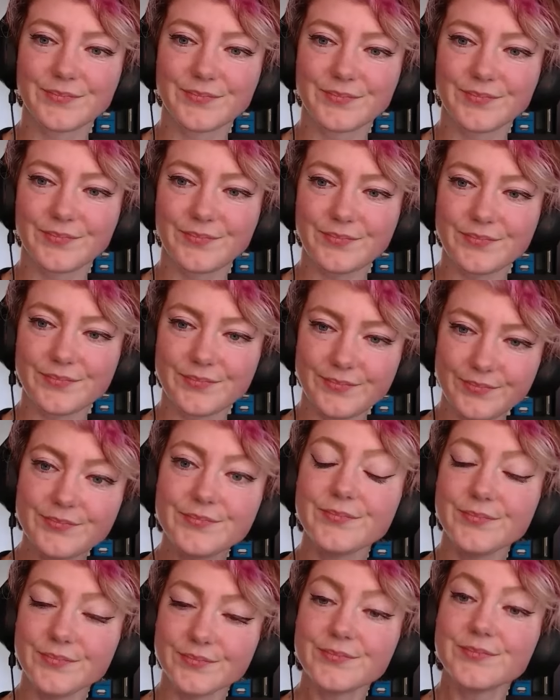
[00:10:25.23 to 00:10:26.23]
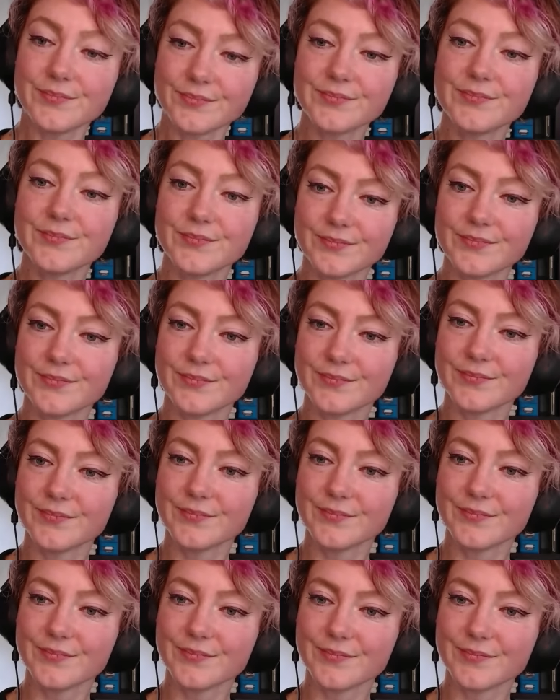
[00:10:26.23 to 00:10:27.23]

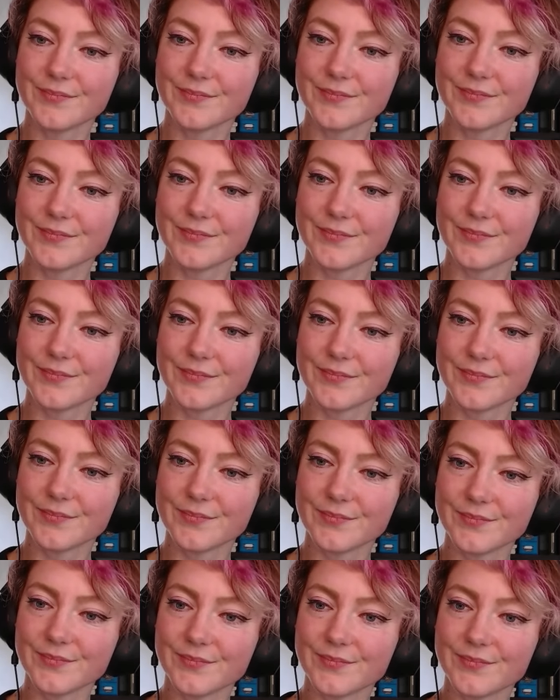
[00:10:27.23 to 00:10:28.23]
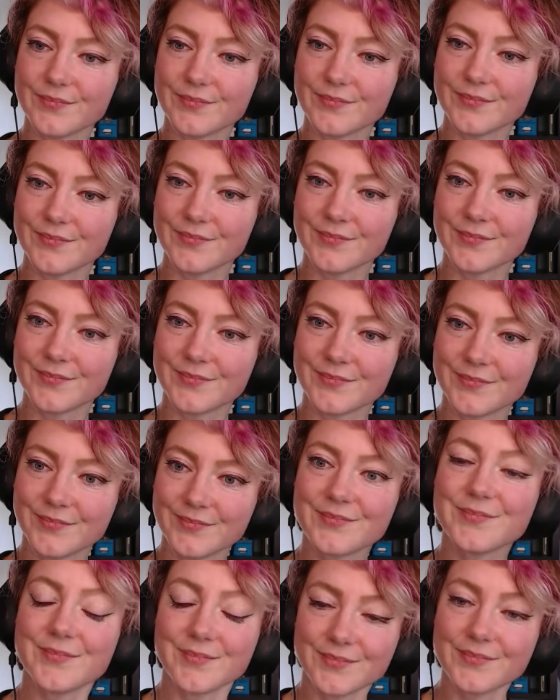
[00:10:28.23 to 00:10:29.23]

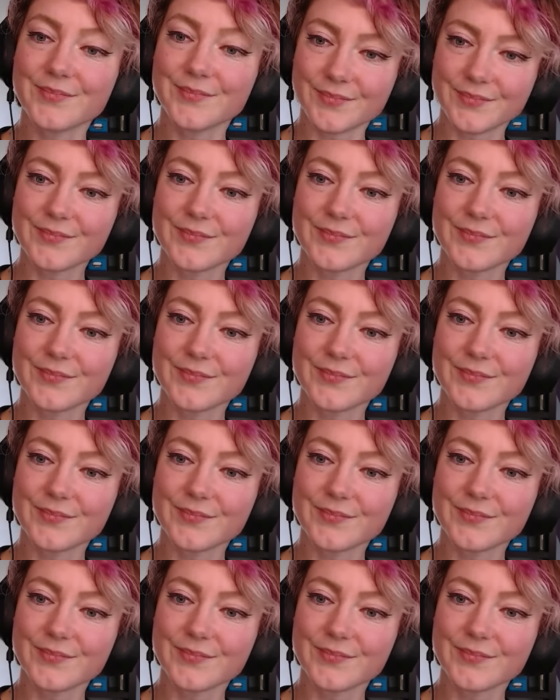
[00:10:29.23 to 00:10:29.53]
(not speaking)